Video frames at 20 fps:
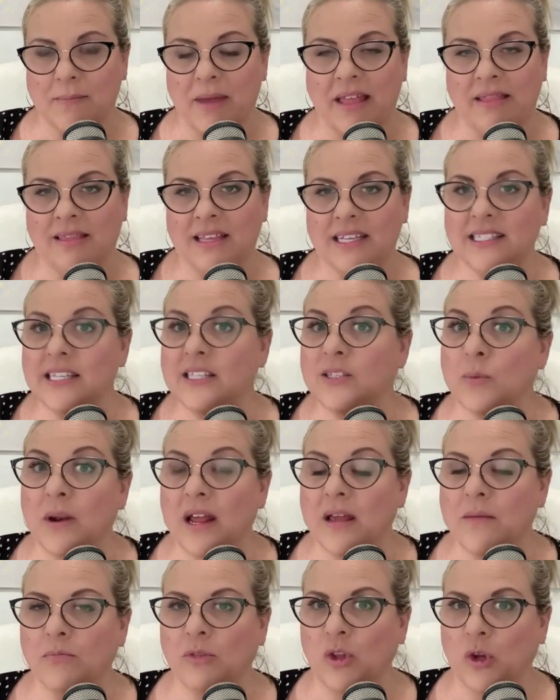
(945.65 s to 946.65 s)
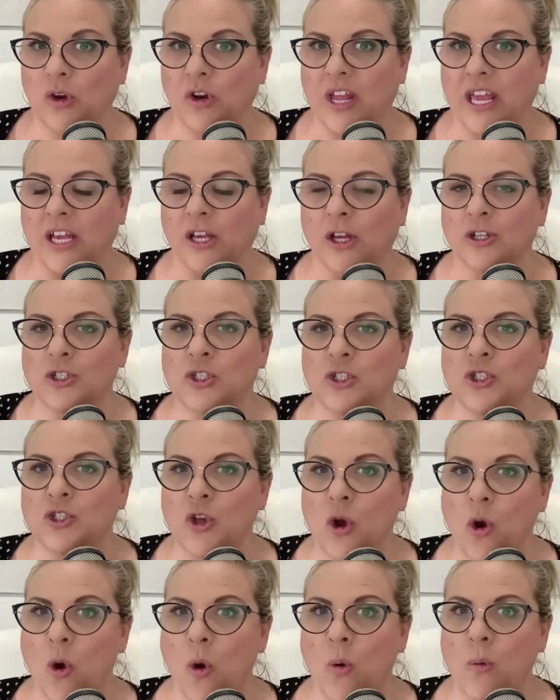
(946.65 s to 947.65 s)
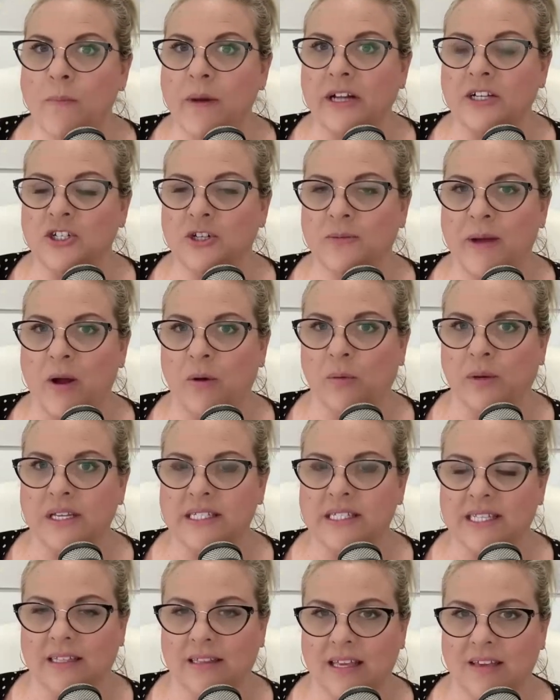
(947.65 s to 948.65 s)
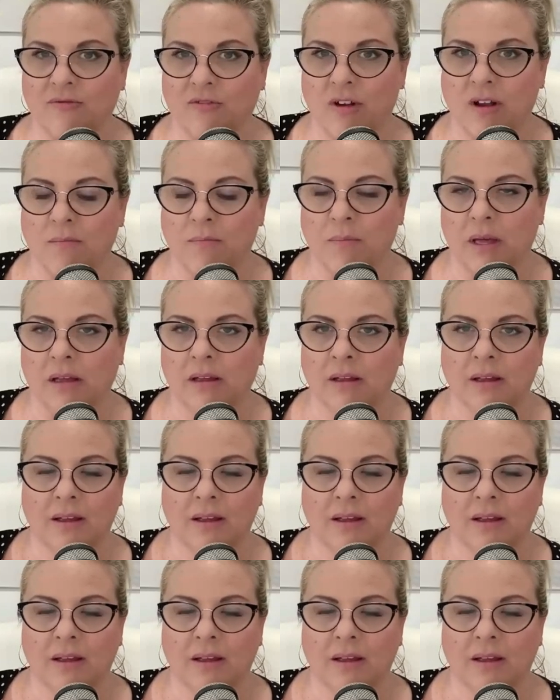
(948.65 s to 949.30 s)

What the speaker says: And this is what I'm learning so much about recently from